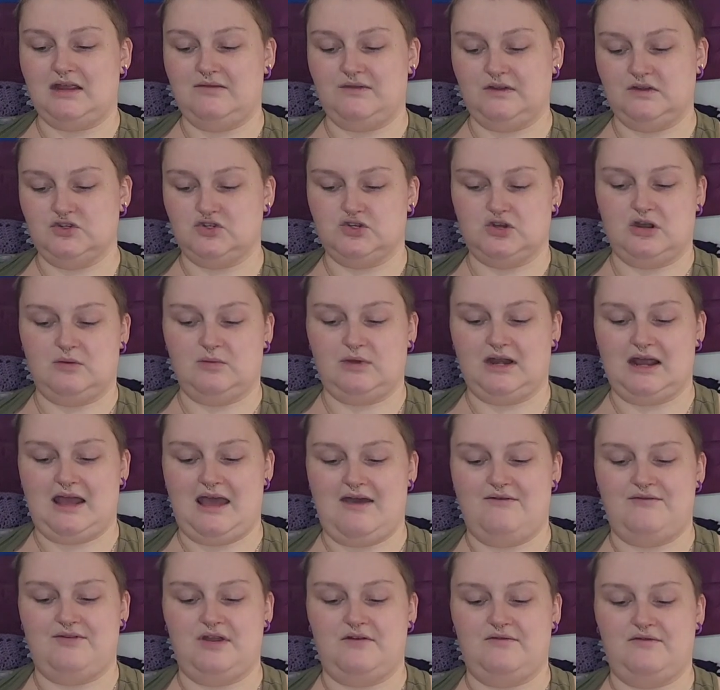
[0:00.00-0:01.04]
even sure I'm going to
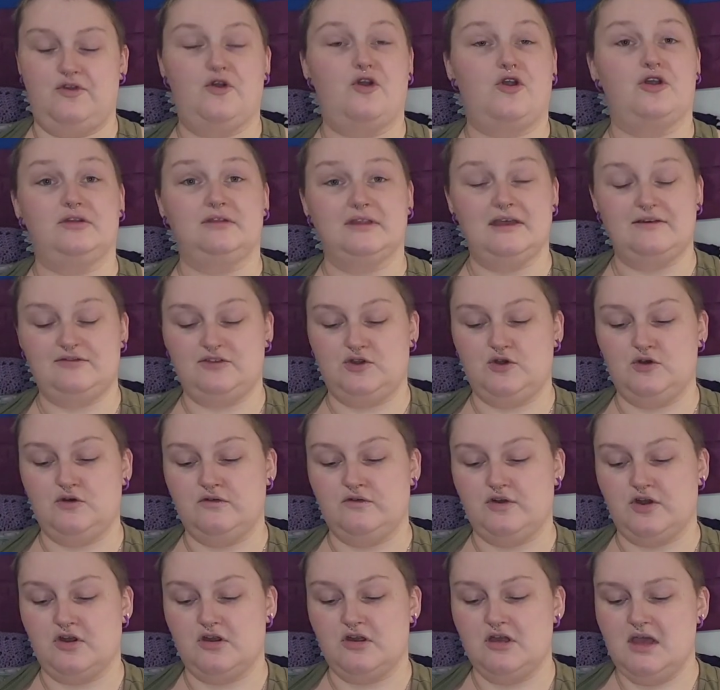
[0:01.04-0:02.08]
have enough yarn left
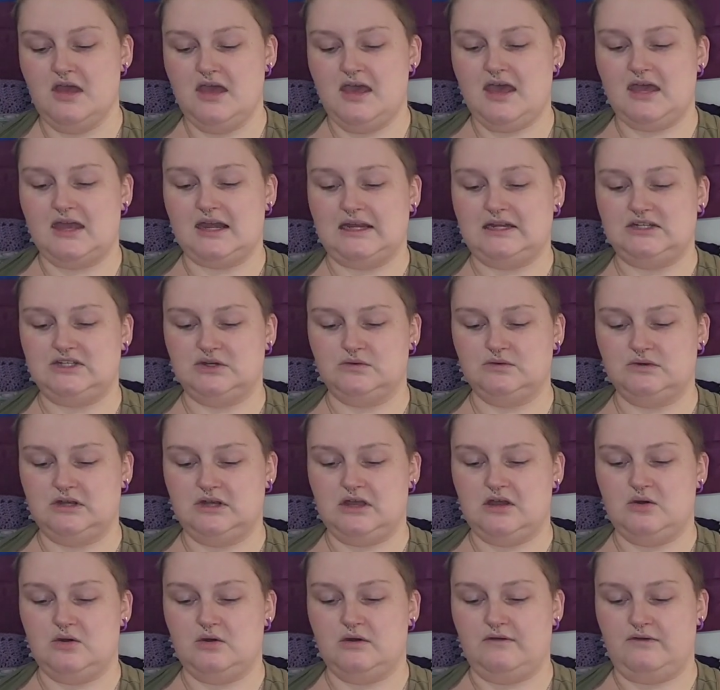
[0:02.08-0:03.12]
over, and I don't
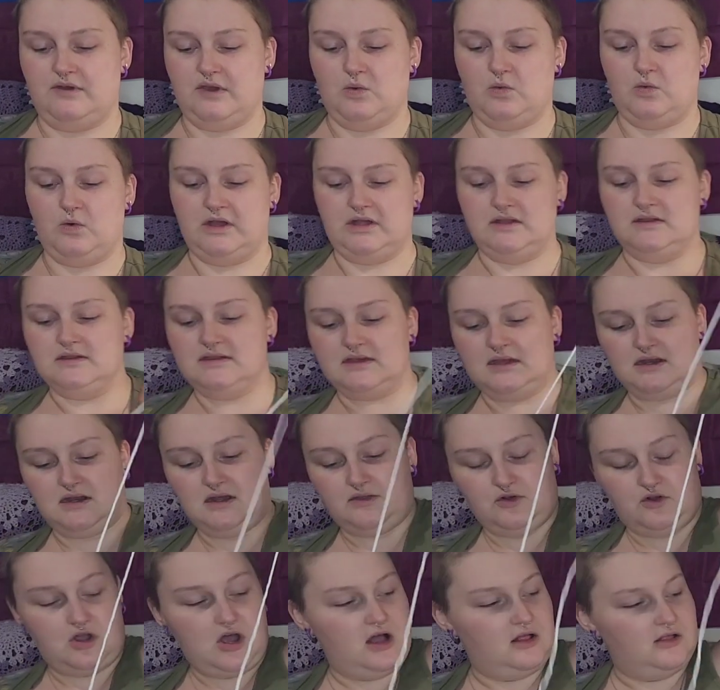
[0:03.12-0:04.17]
know if he wants
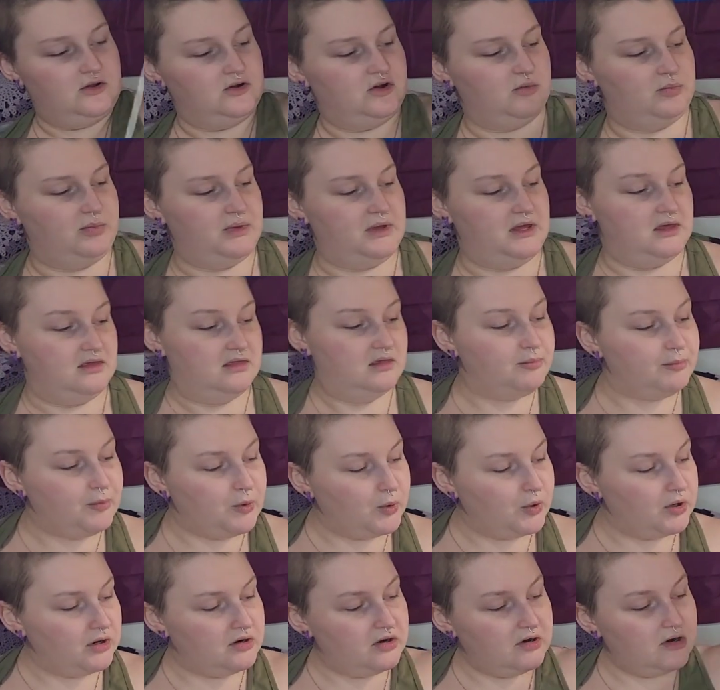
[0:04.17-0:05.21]
another color to be the
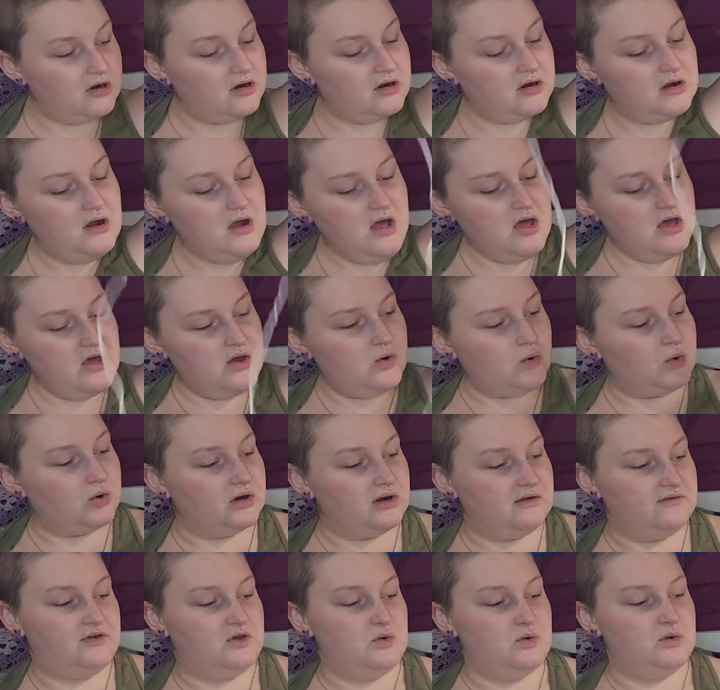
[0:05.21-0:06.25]
border, or
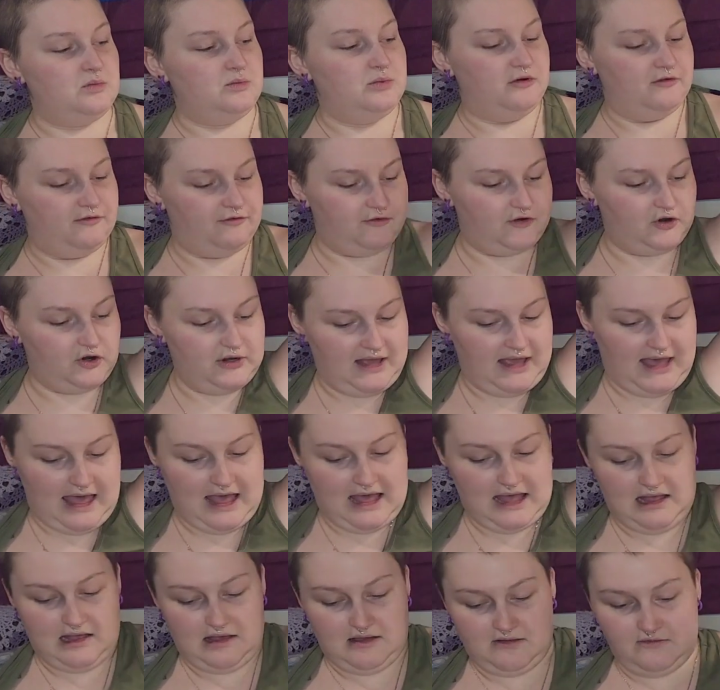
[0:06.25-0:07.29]
if he would prefer to
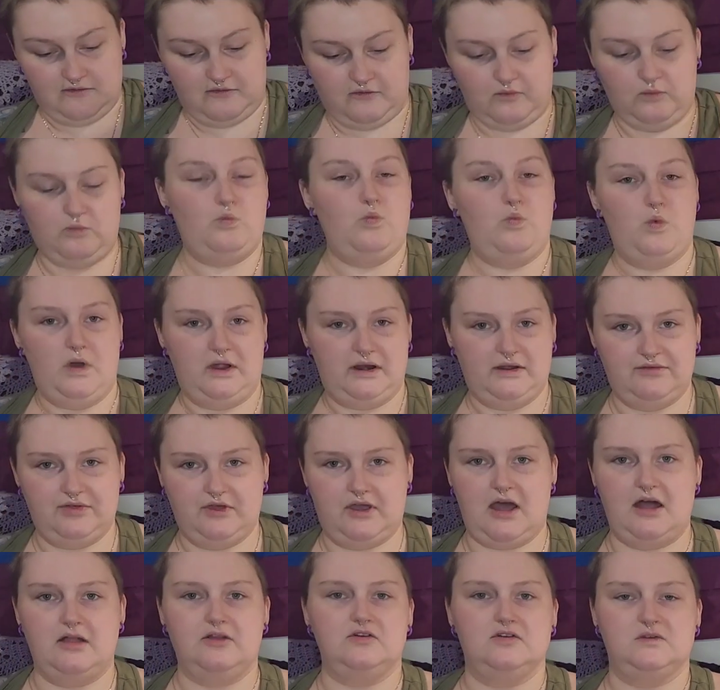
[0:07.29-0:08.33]
have one of the
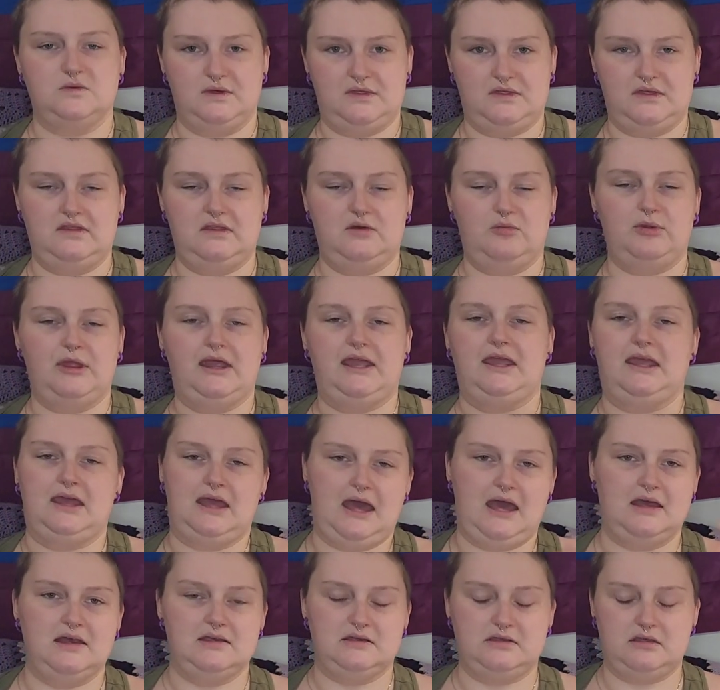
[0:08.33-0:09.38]
colors within the blanket
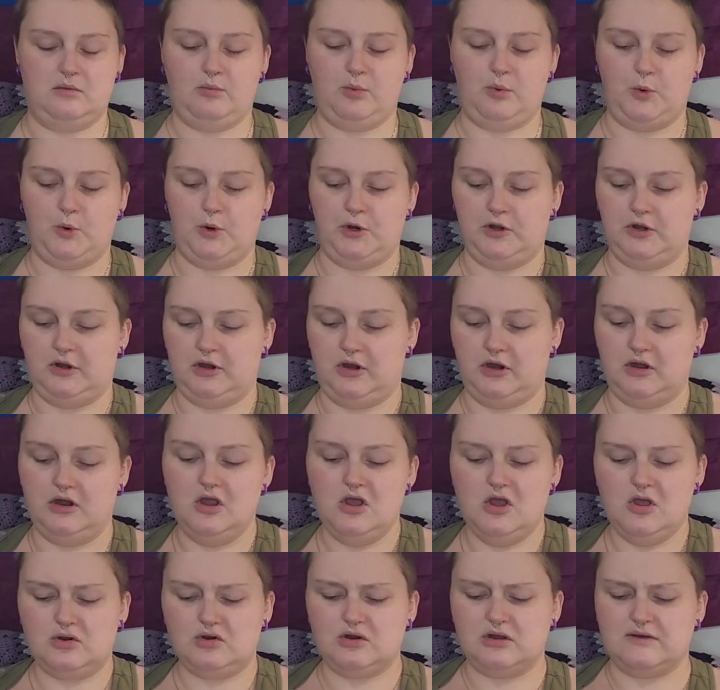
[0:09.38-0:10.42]
as the border,
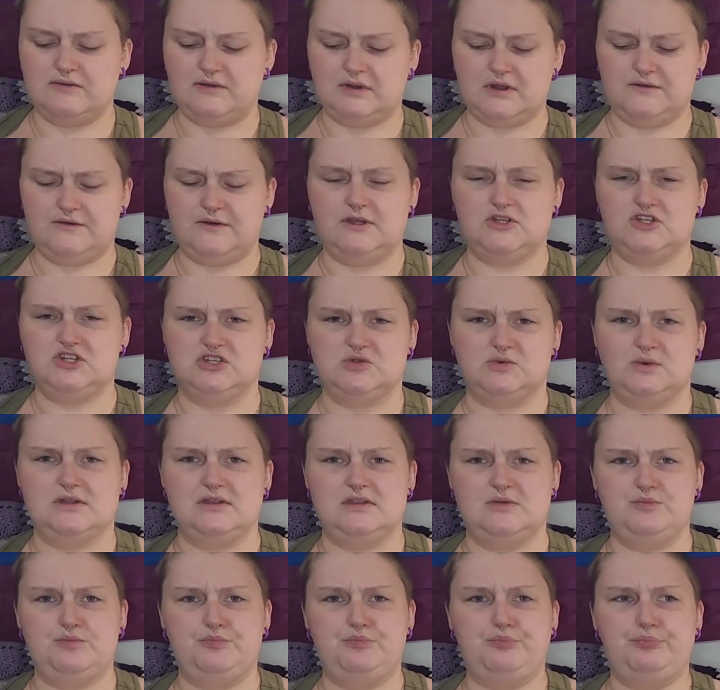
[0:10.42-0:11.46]
or even if he just
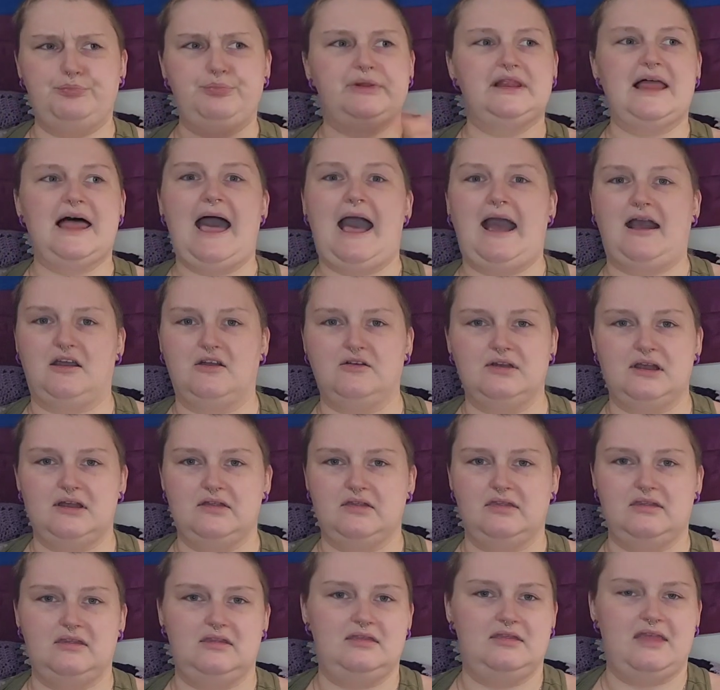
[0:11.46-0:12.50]
wants black
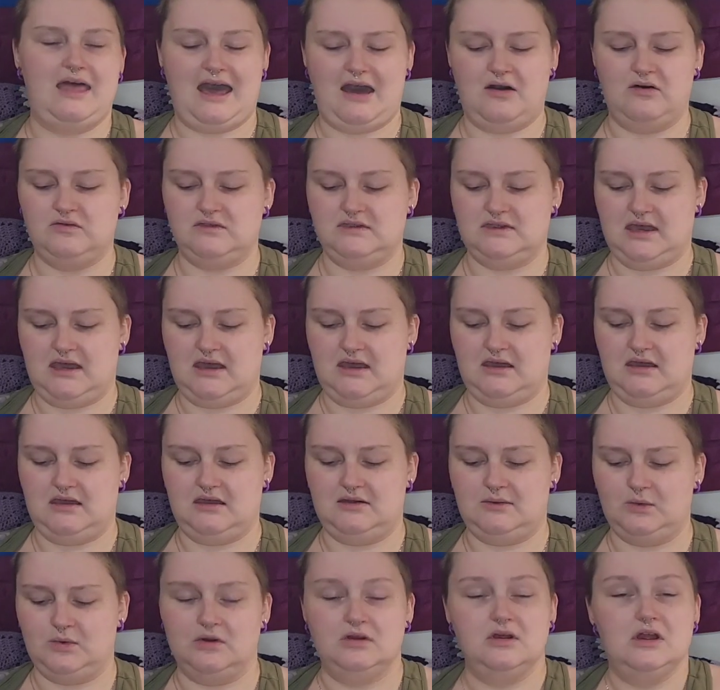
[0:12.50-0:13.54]
around the outside
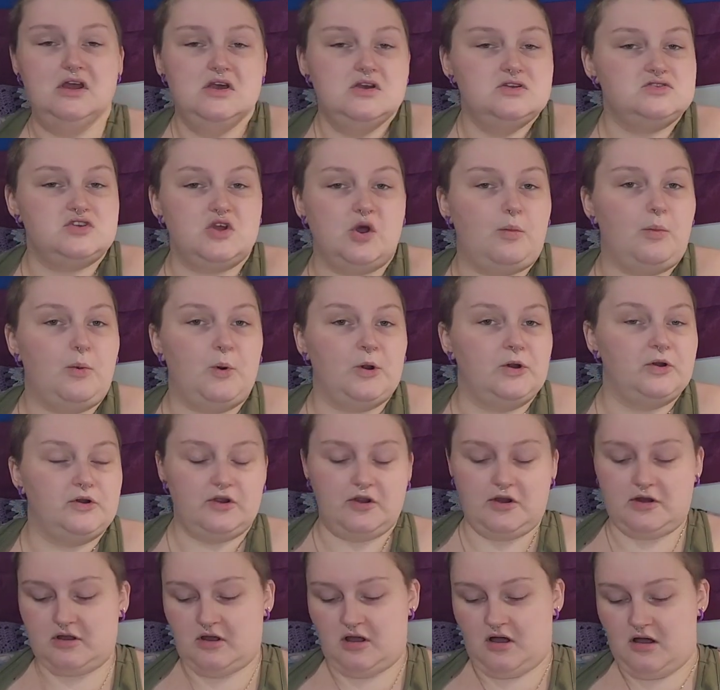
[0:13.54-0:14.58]
or no
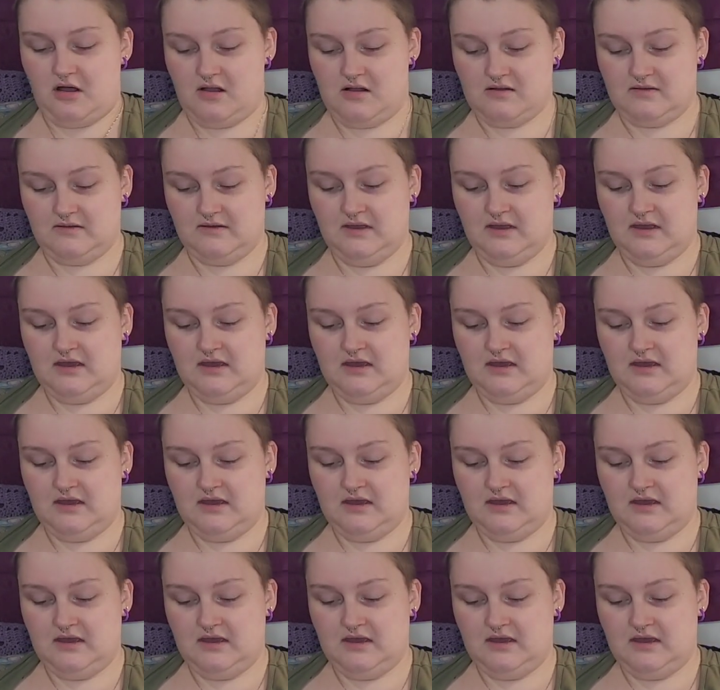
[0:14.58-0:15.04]
border at all.